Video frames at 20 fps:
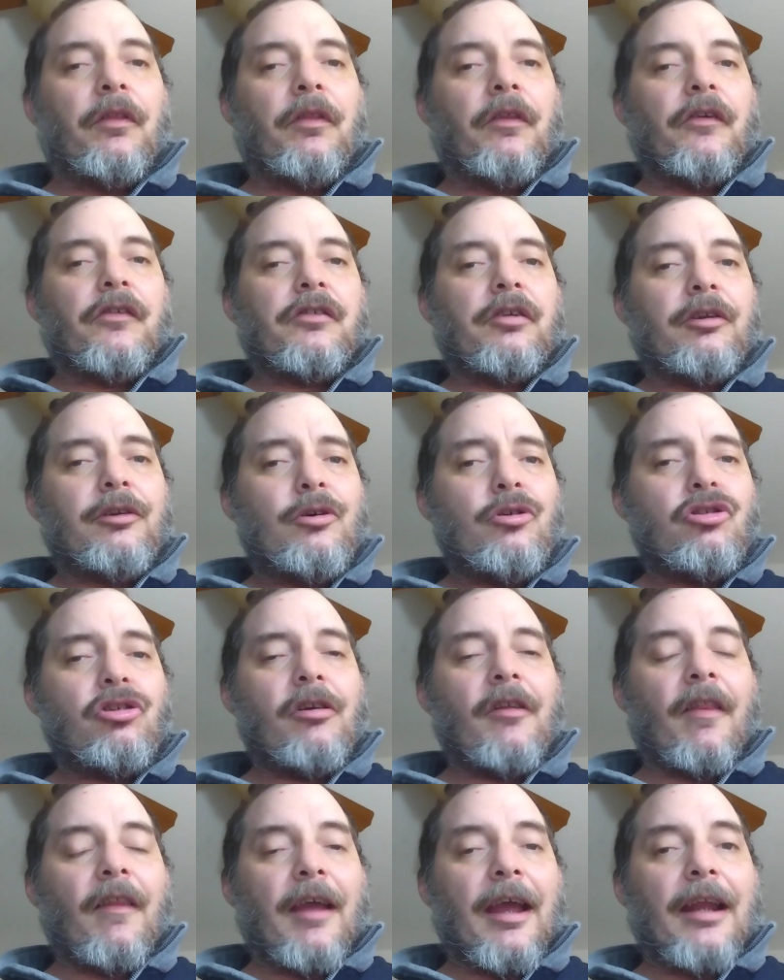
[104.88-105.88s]
the
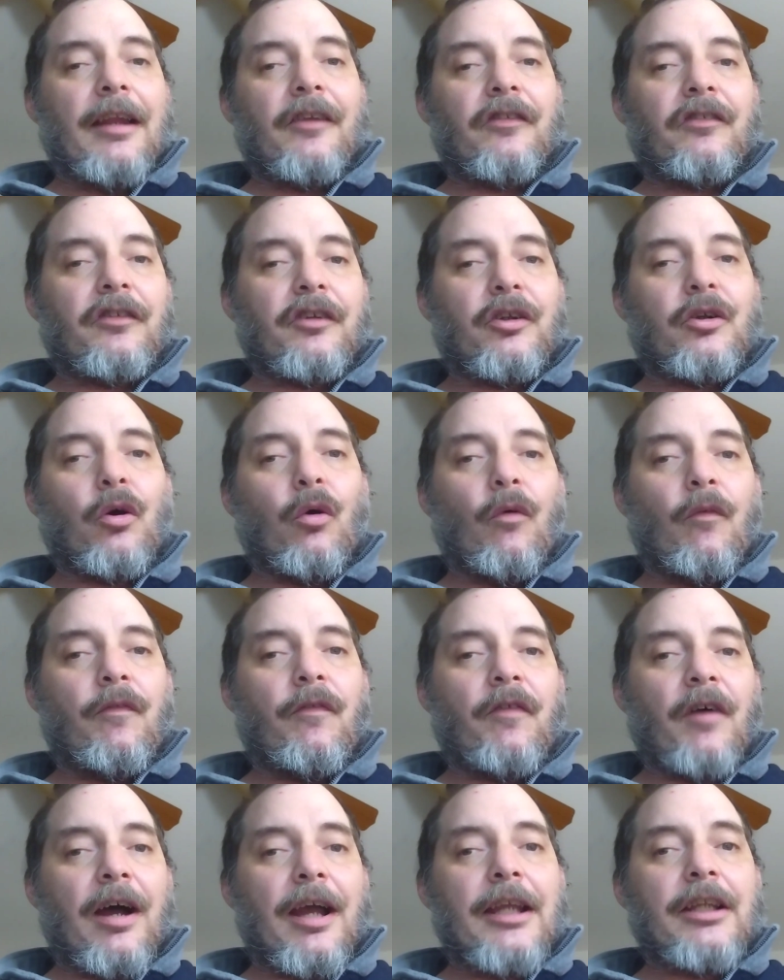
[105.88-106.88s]
solution to that is to go
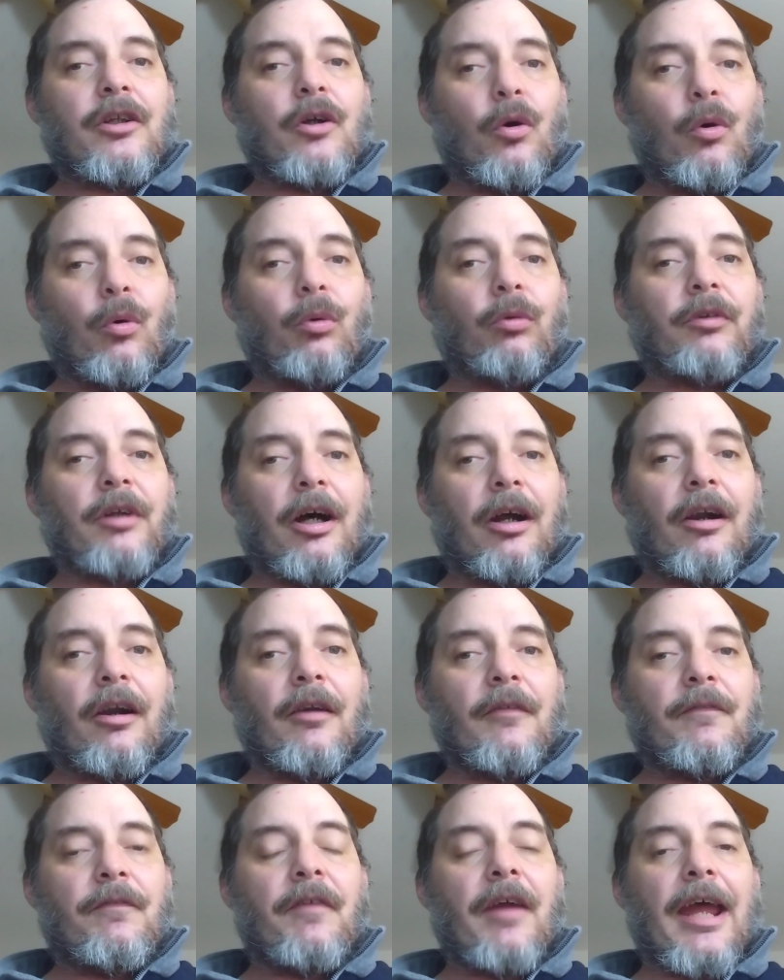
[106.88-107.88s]
find cold,
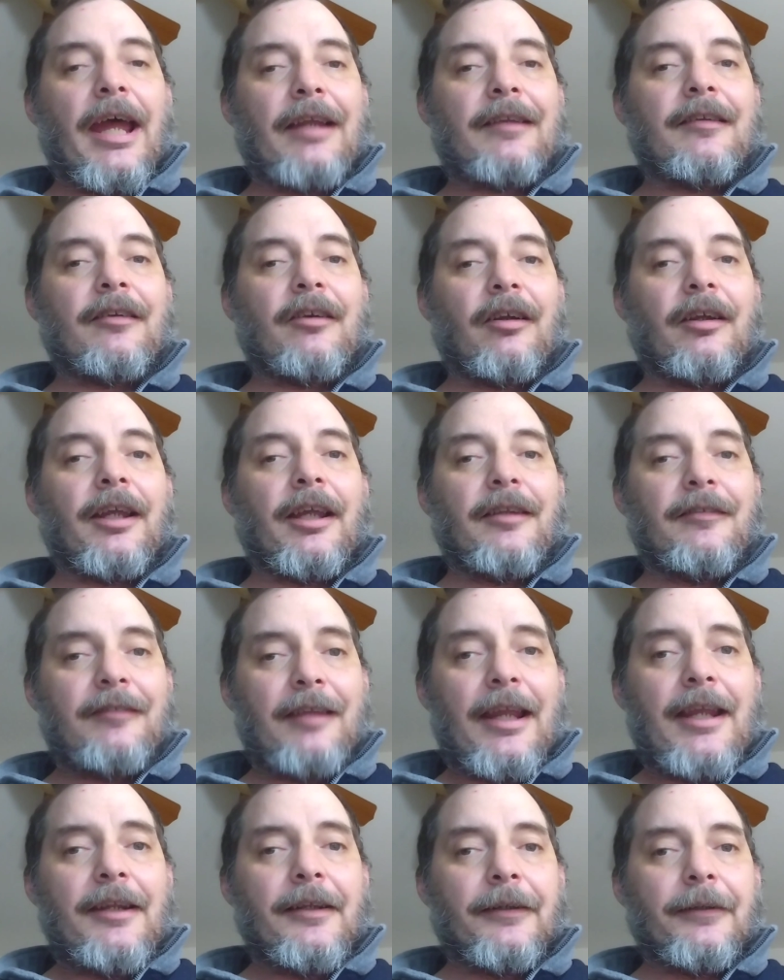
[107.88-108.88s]
hard fact and
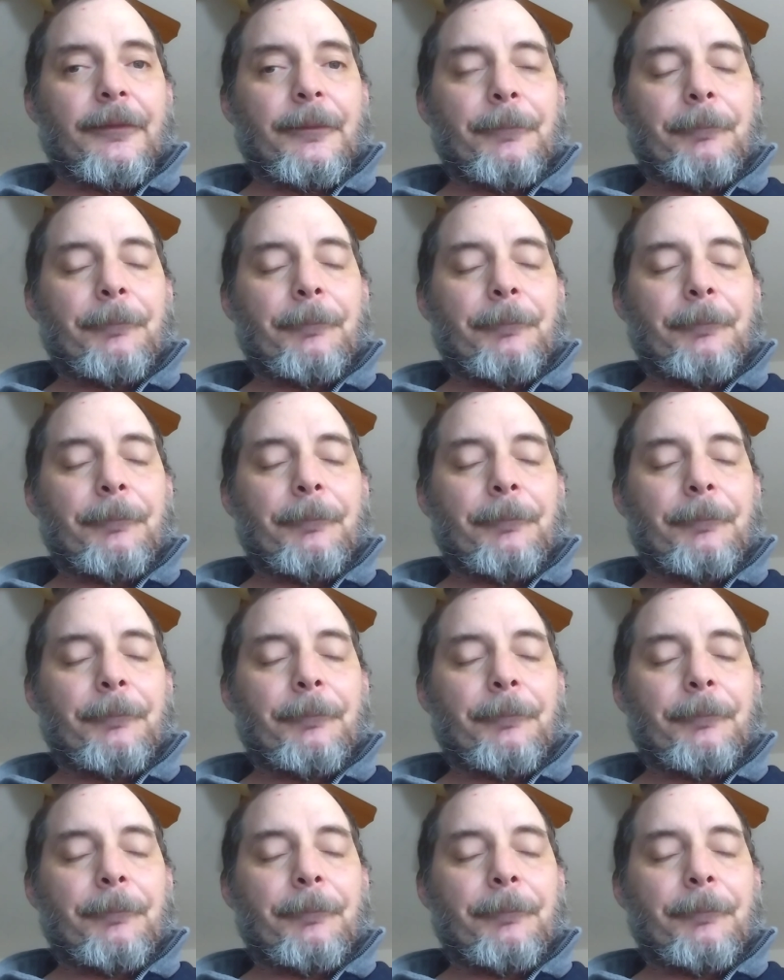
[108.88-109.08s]
data.